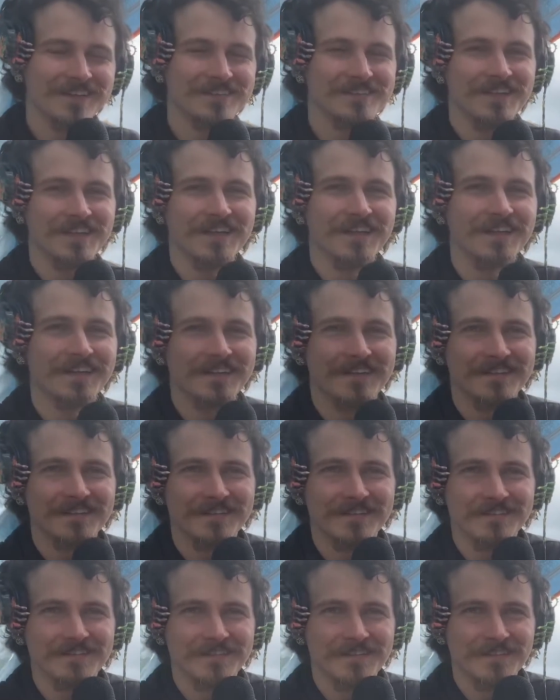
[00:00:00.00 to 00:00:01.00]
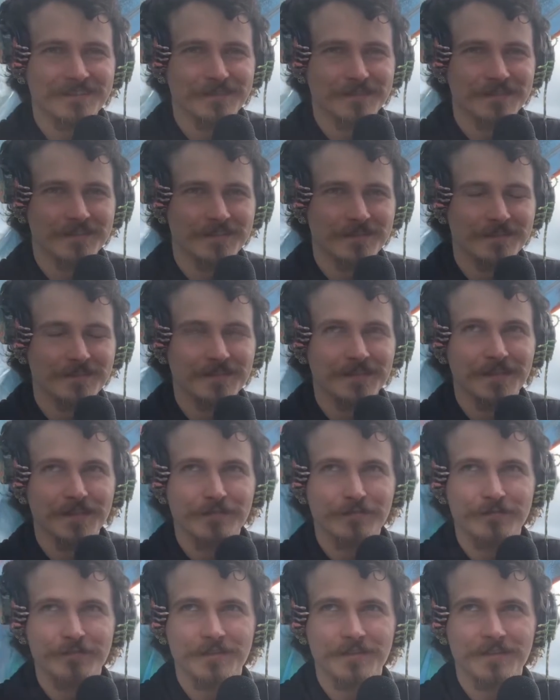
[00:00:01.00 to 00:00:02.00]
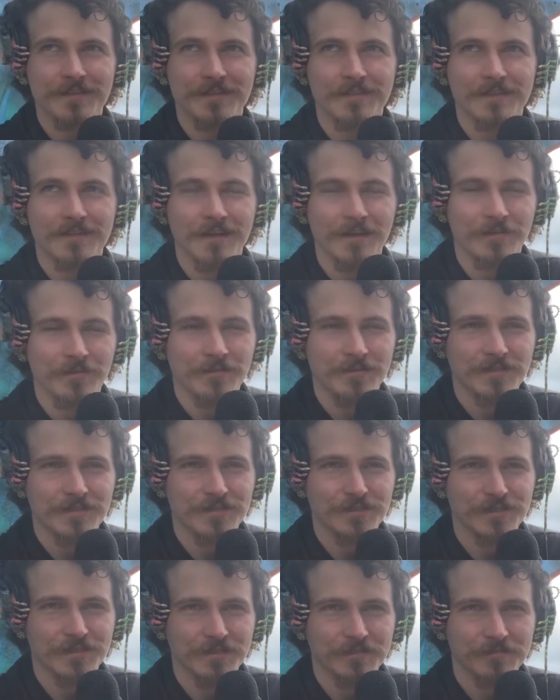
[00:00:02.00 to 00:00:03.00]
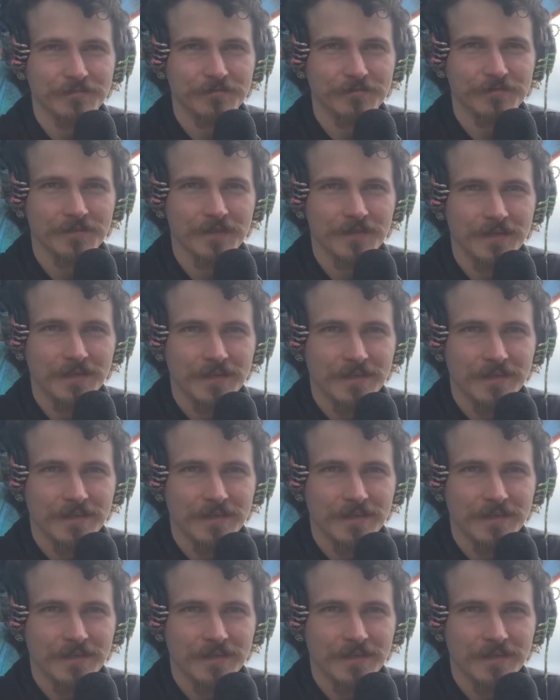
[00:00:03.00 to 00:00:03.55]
decided is a, is a lovely other addition if